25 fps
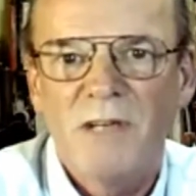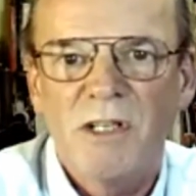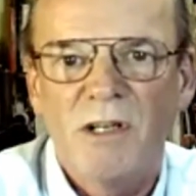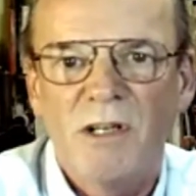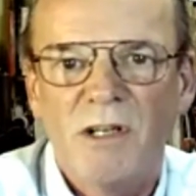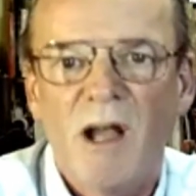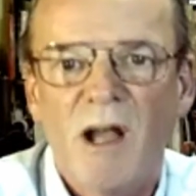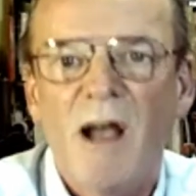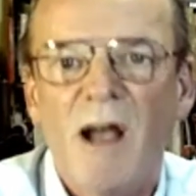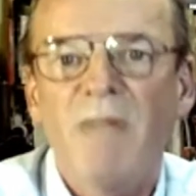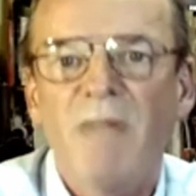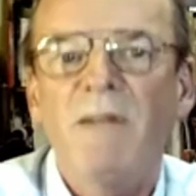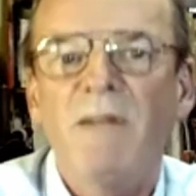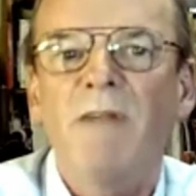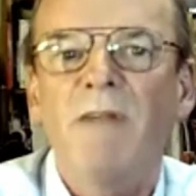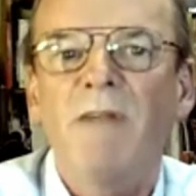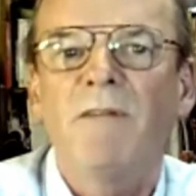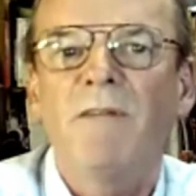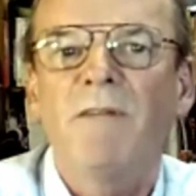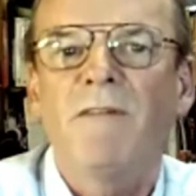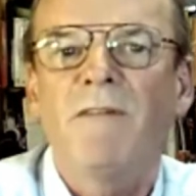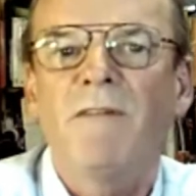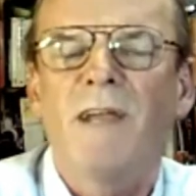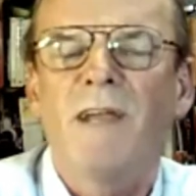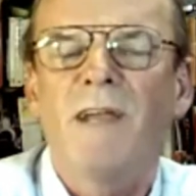I've never
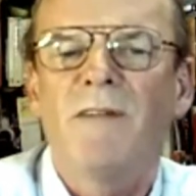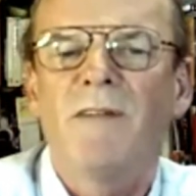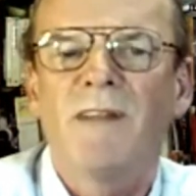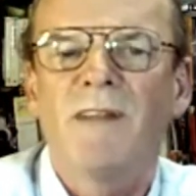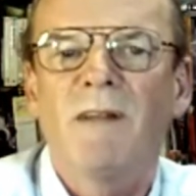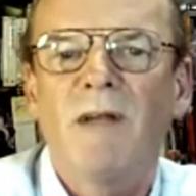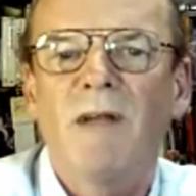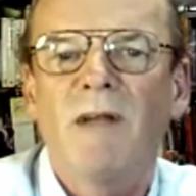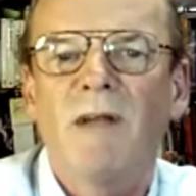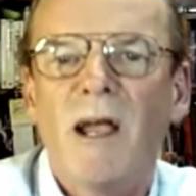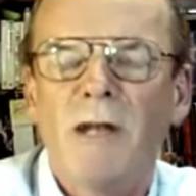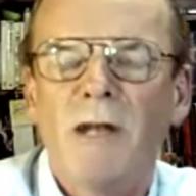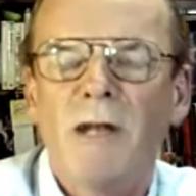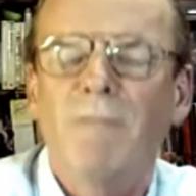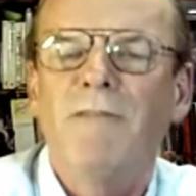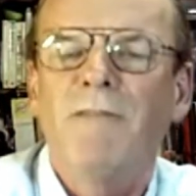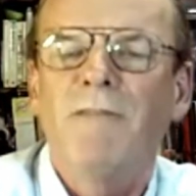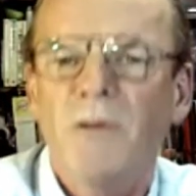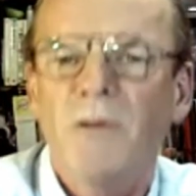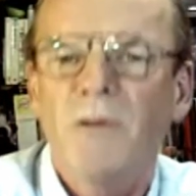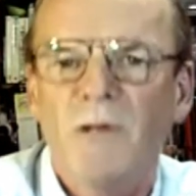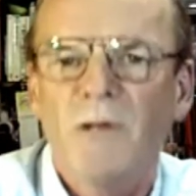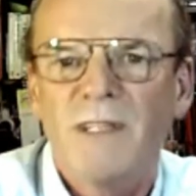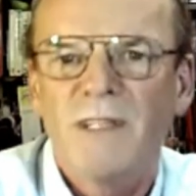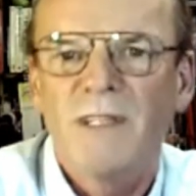found an official
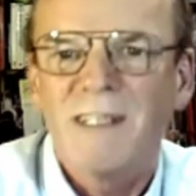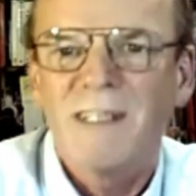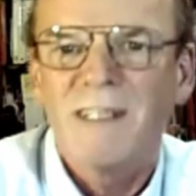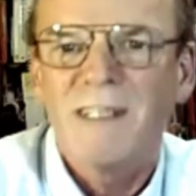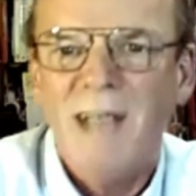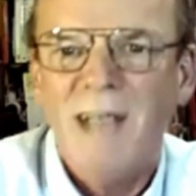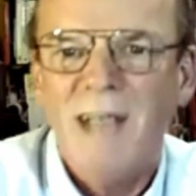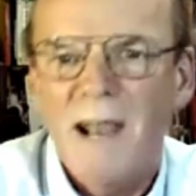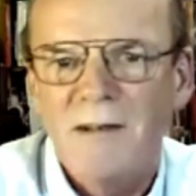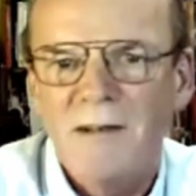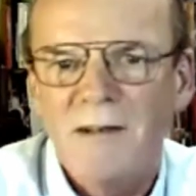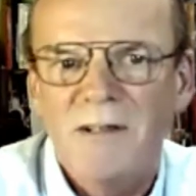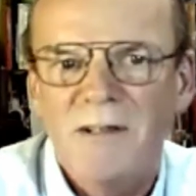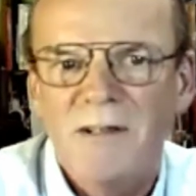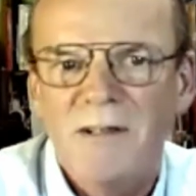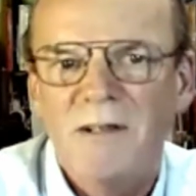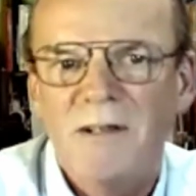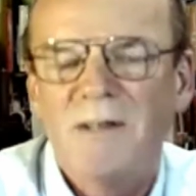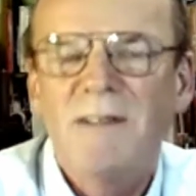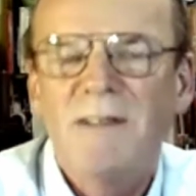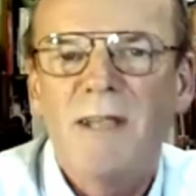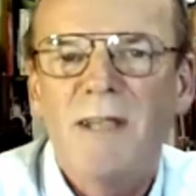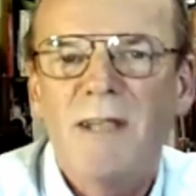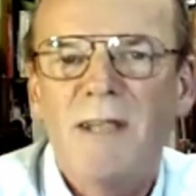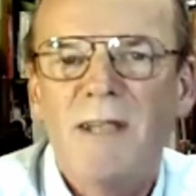standard
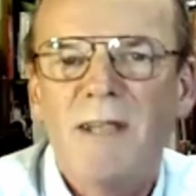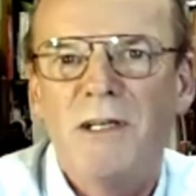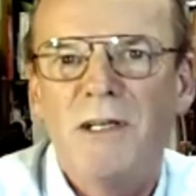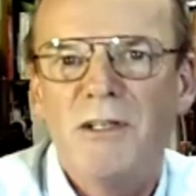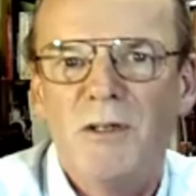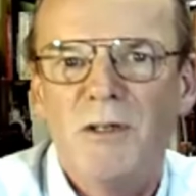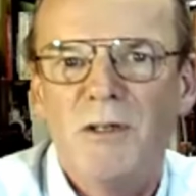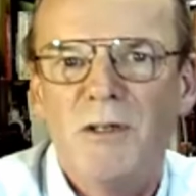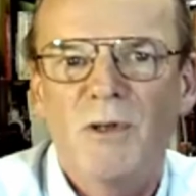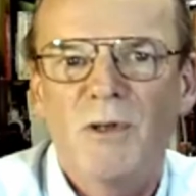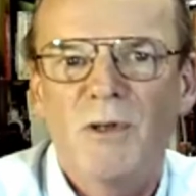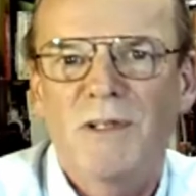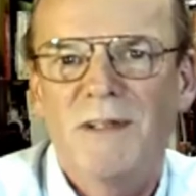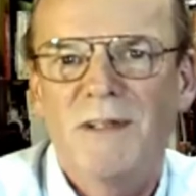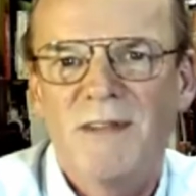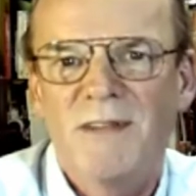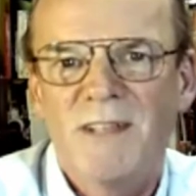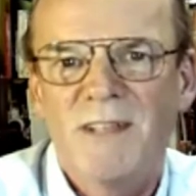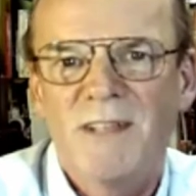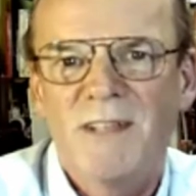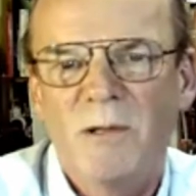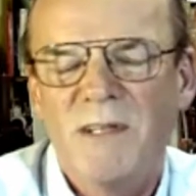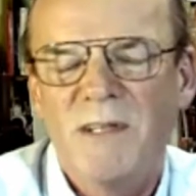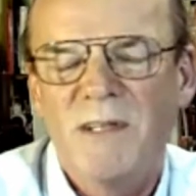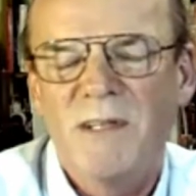definition of what a consultant
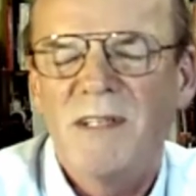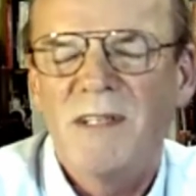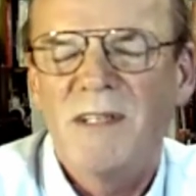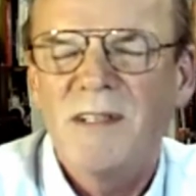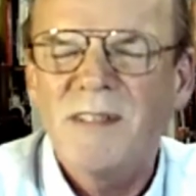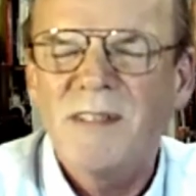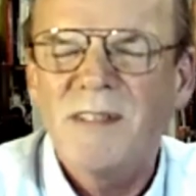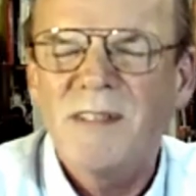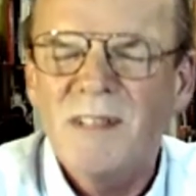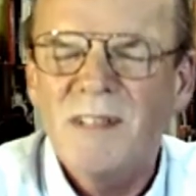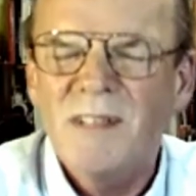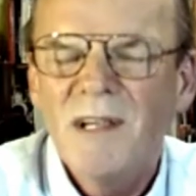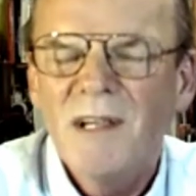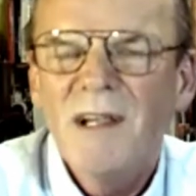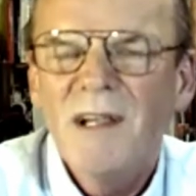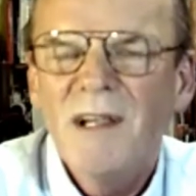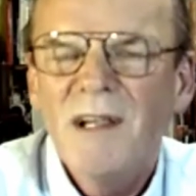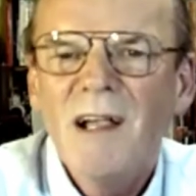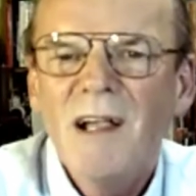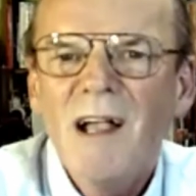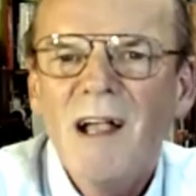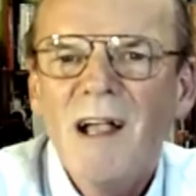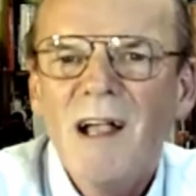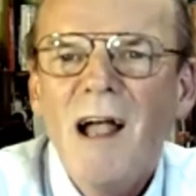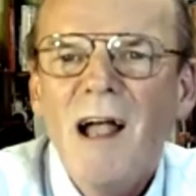is.
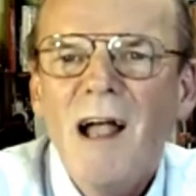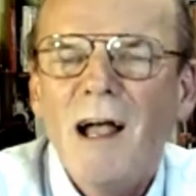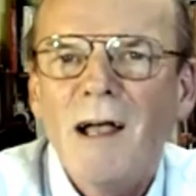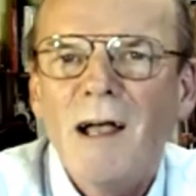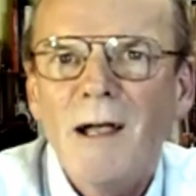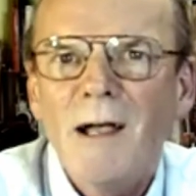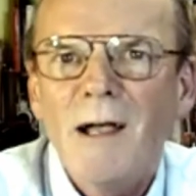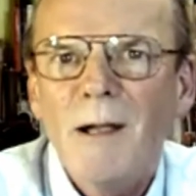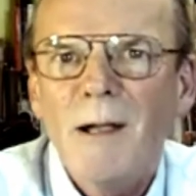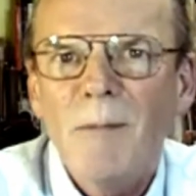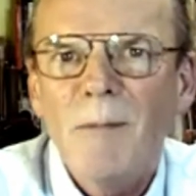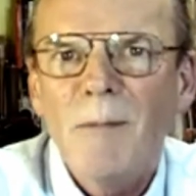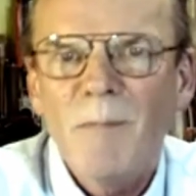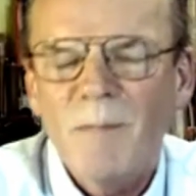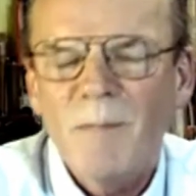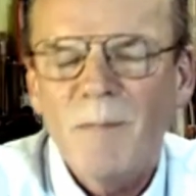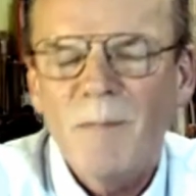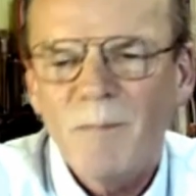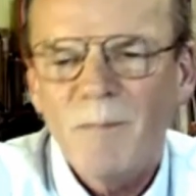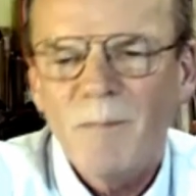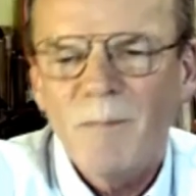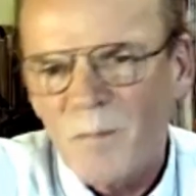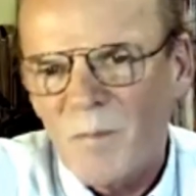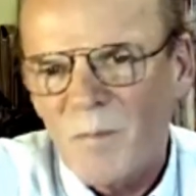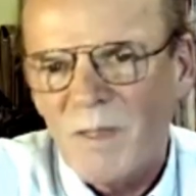
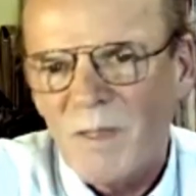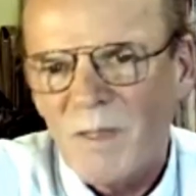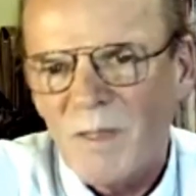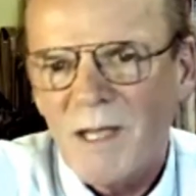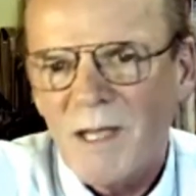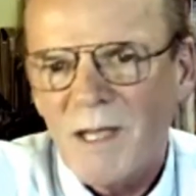There's